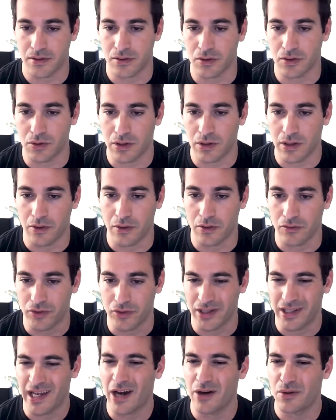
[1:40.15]
or
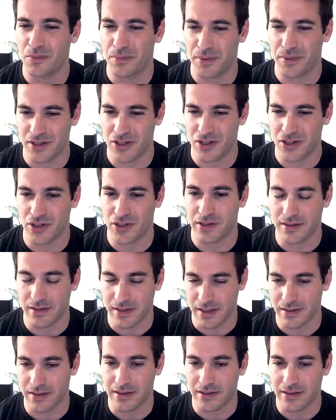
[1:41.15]
really how to position this
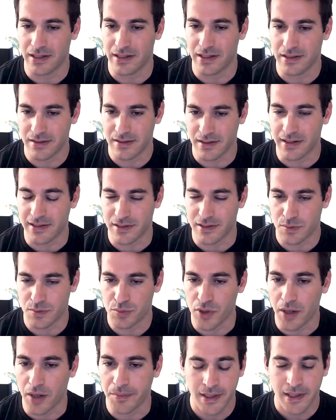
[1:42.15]
as a data science
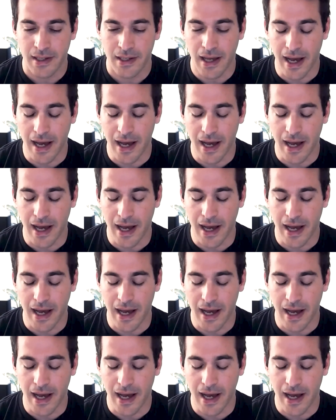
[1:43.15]
problem.